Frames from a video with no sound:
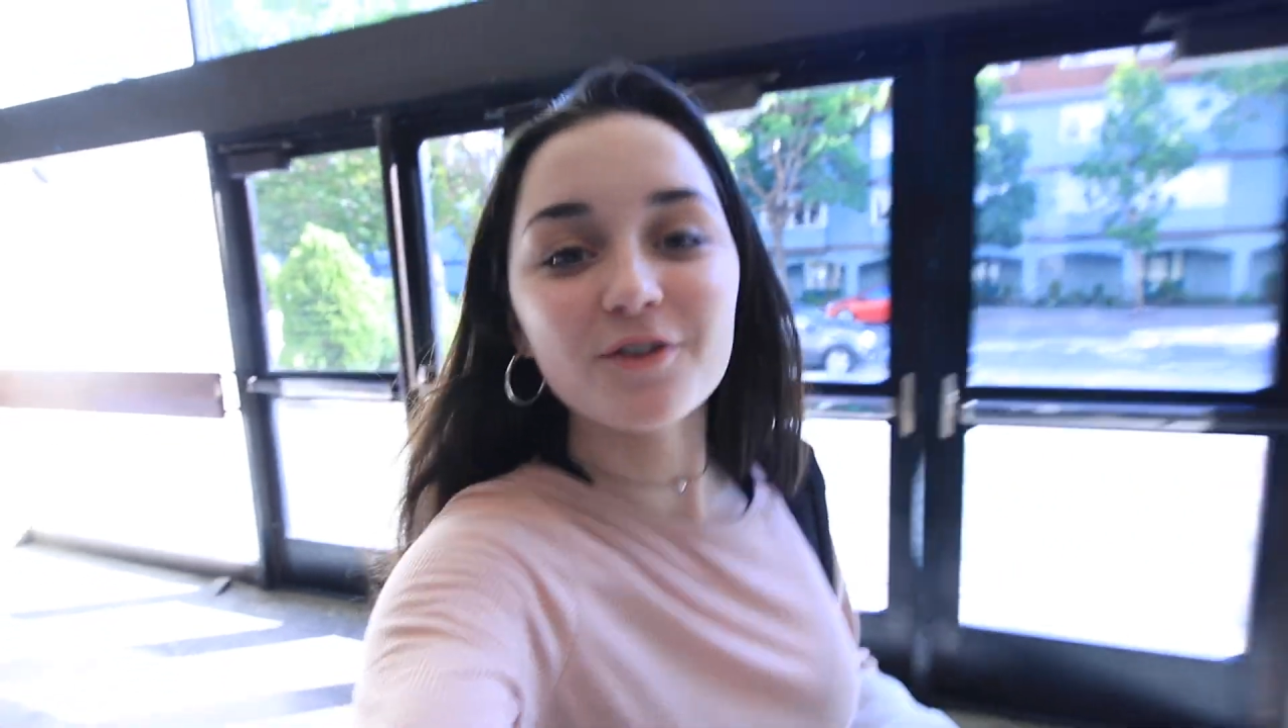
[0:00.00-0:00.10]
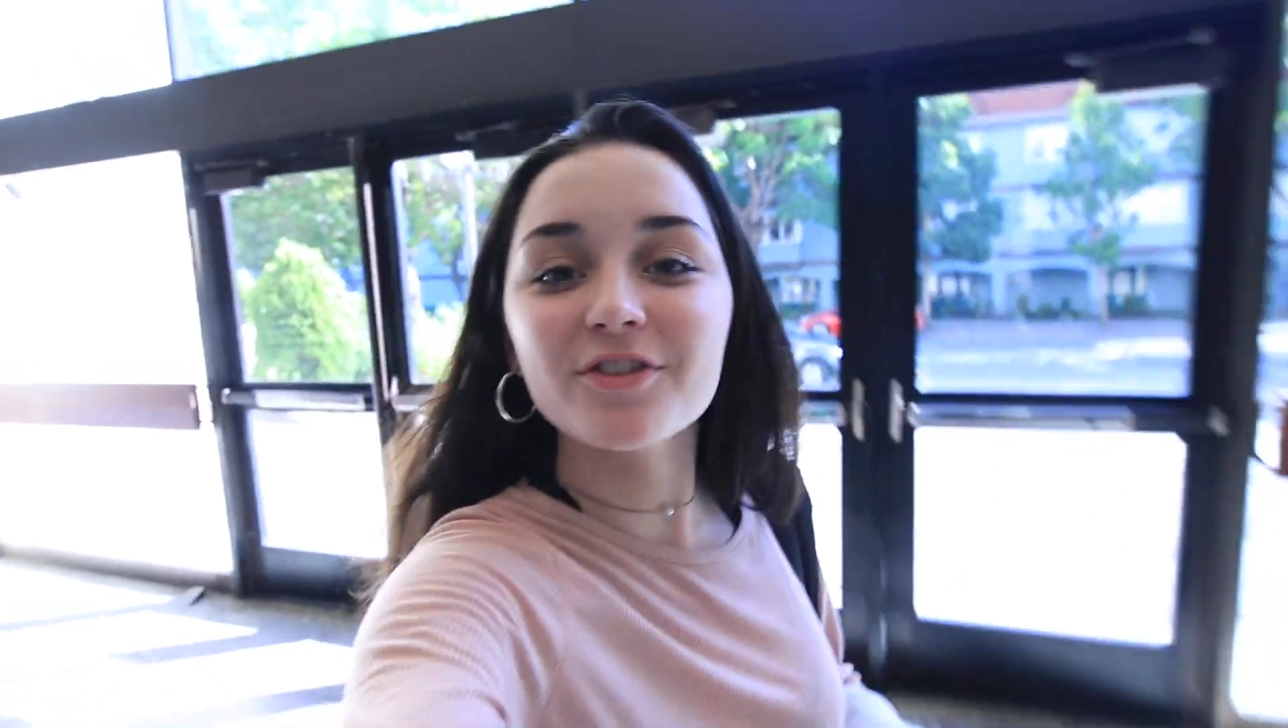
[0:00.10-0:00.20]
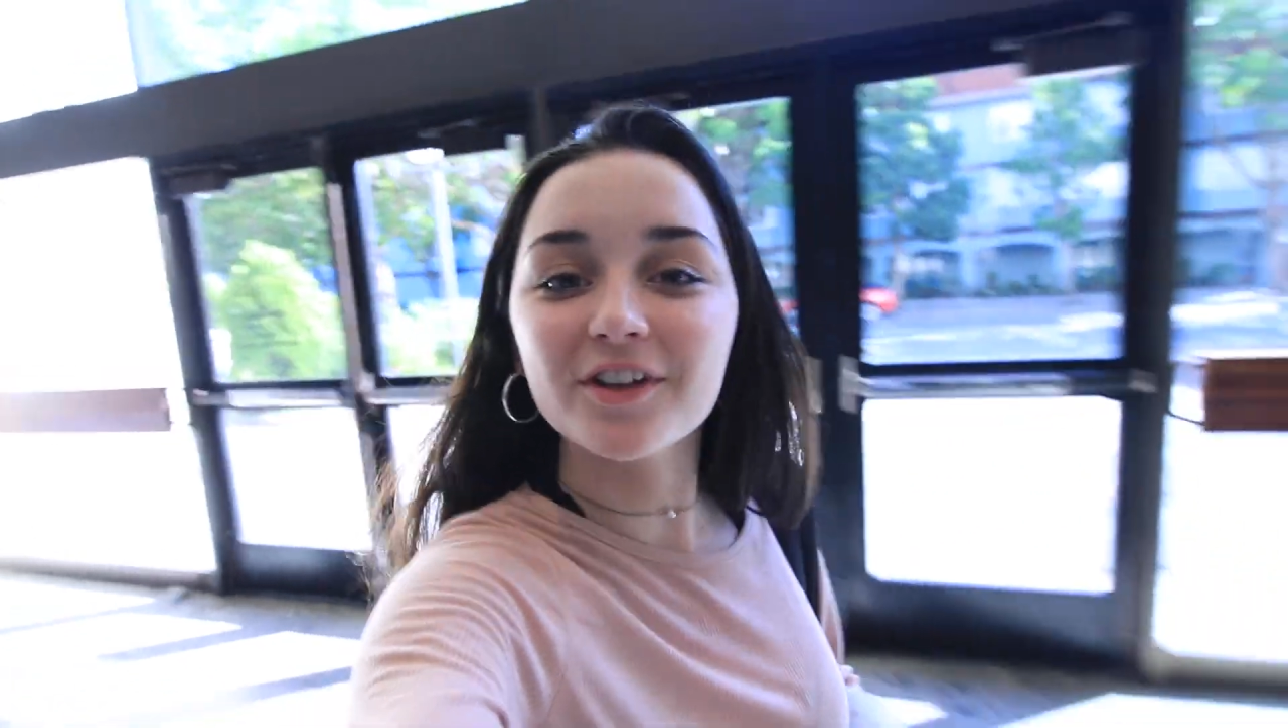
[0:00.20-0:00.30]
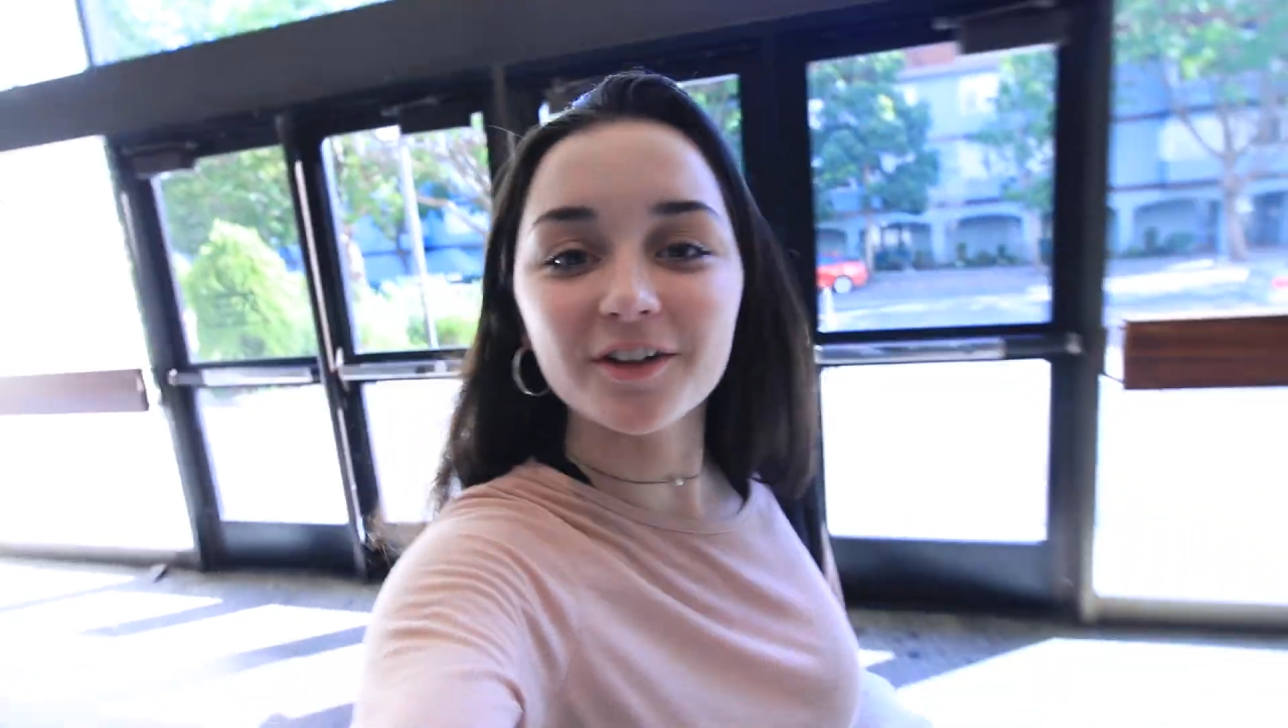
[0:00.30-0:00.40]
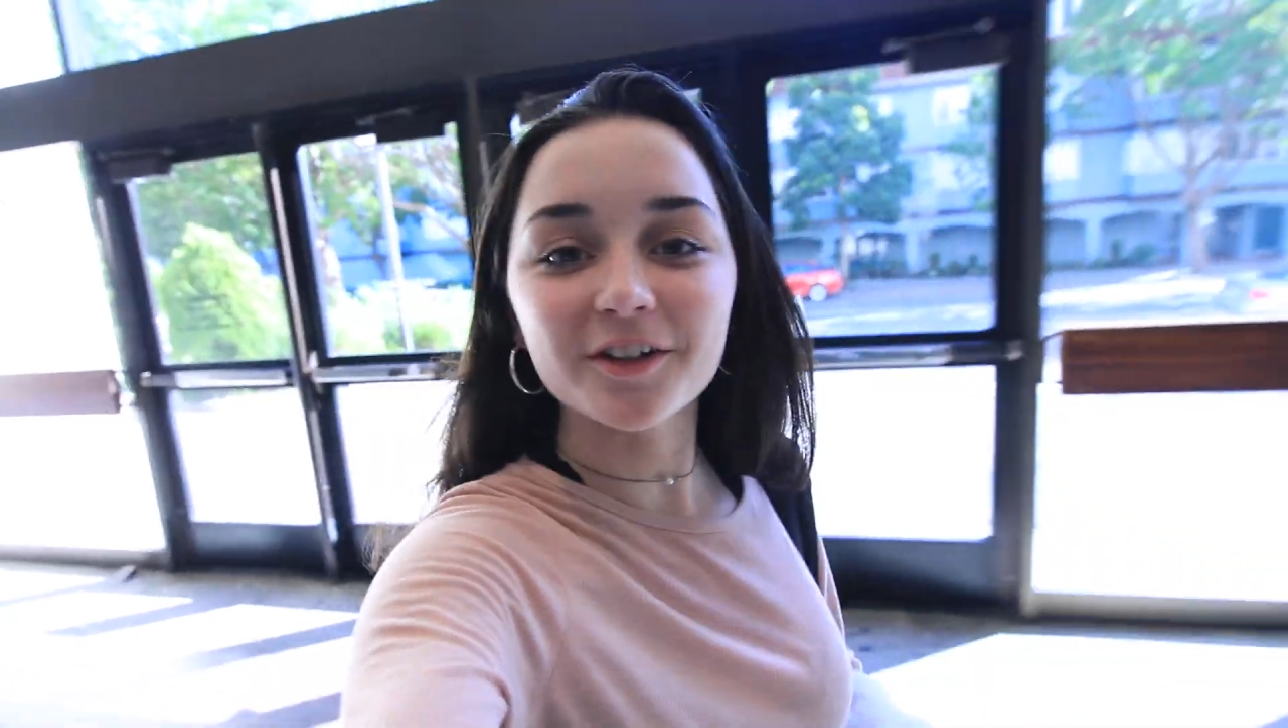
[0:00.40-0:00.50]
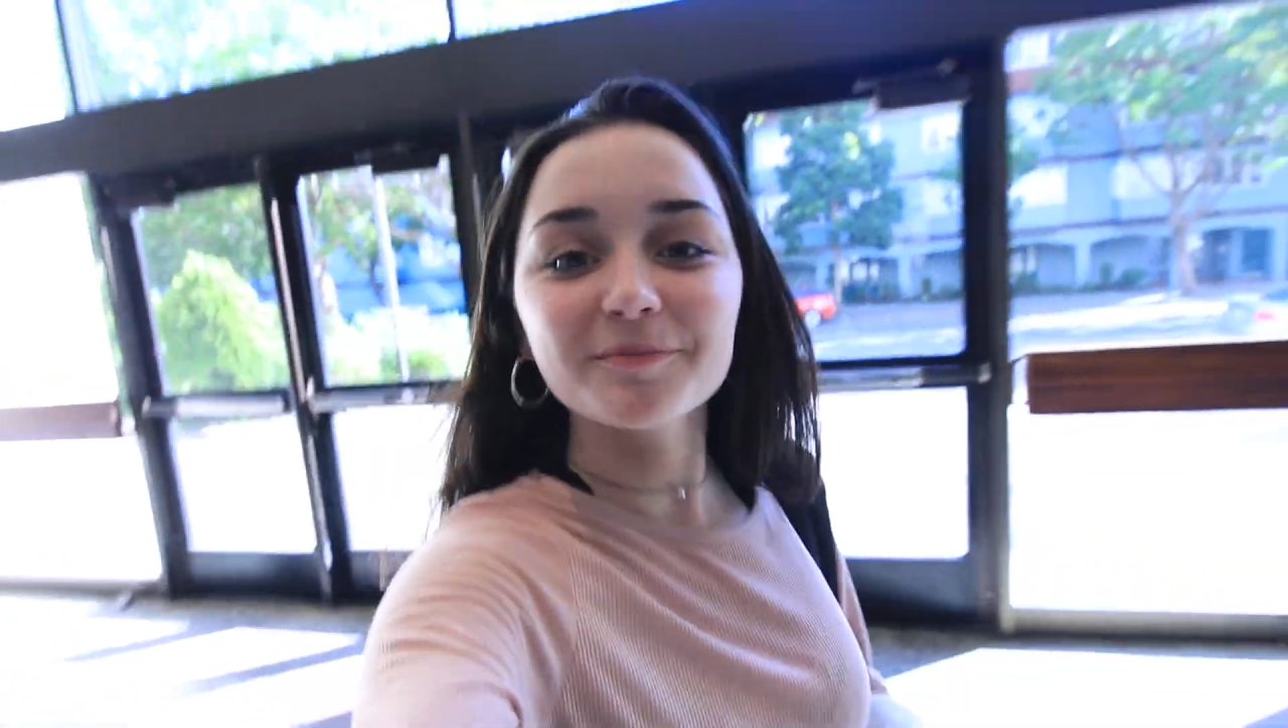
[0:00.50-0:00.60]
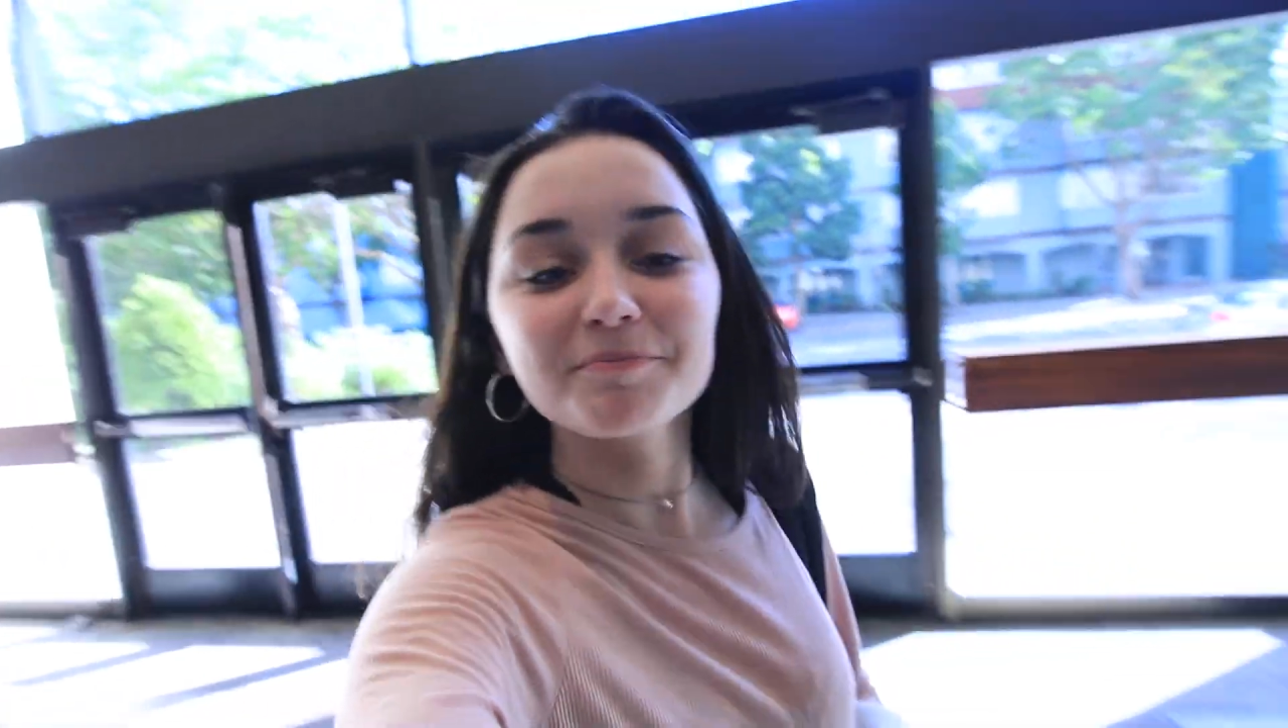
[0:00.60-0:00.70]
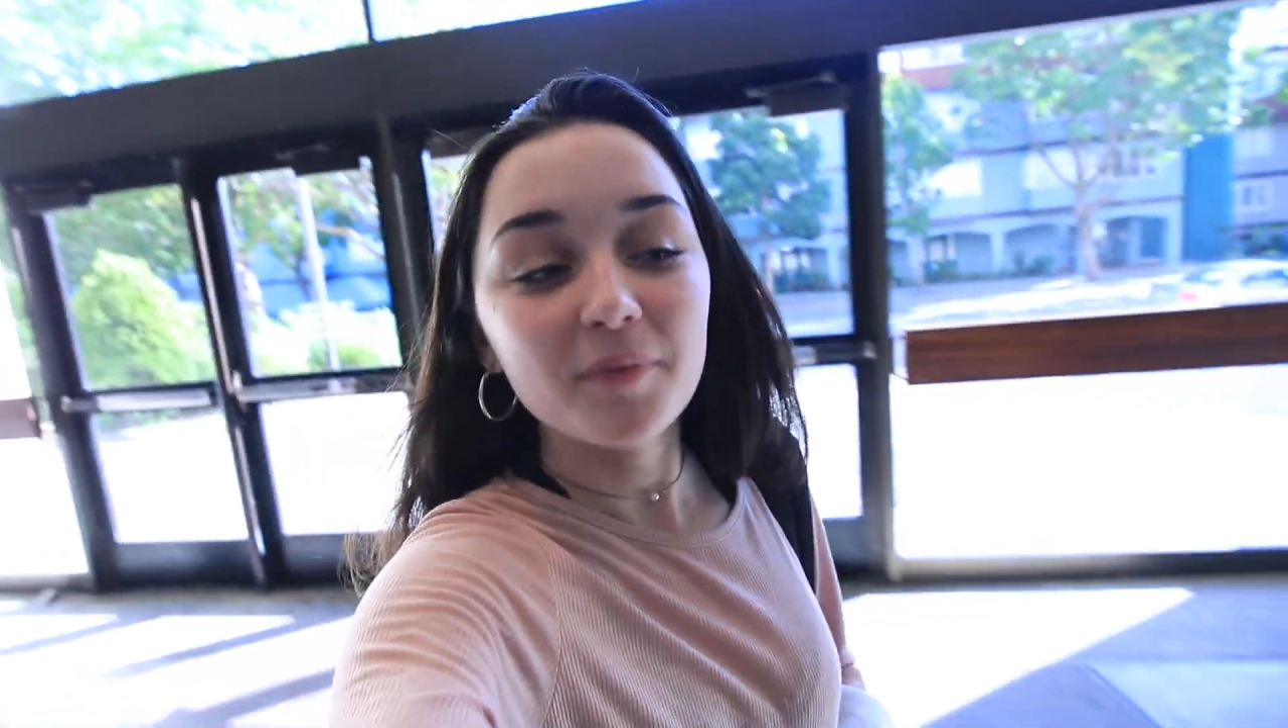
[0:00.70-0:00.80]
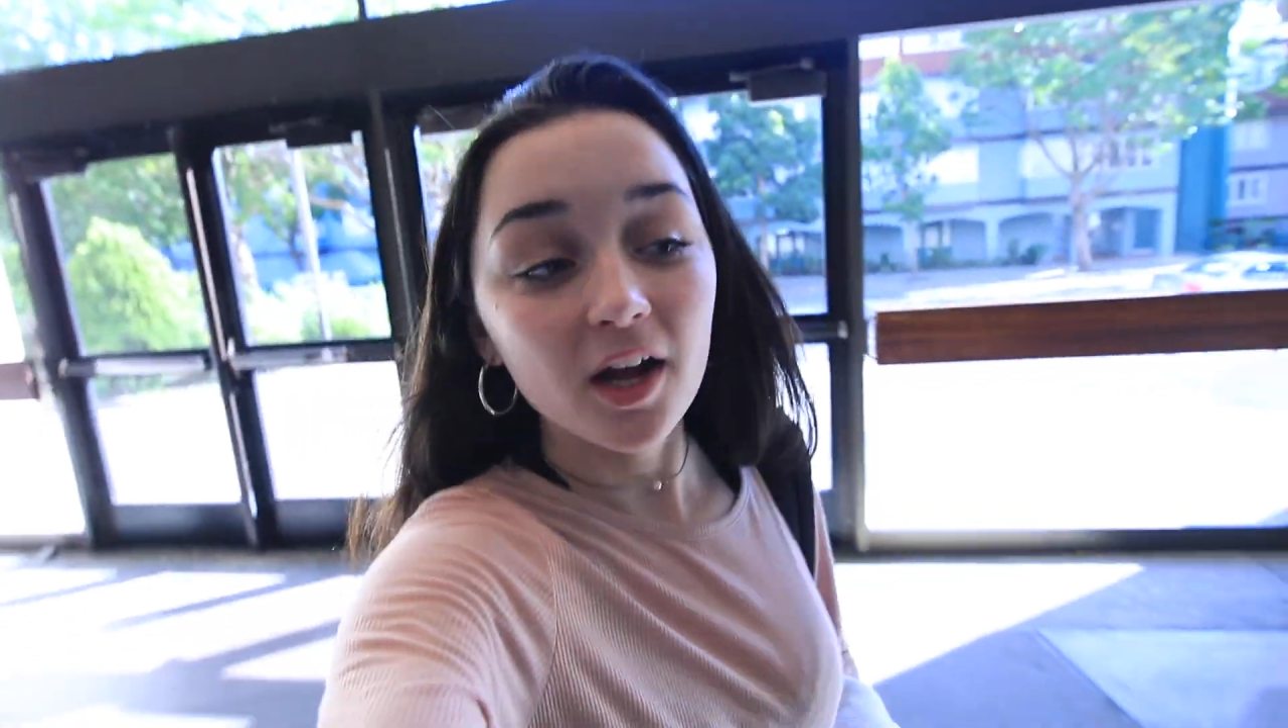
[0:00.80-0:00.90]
for theater.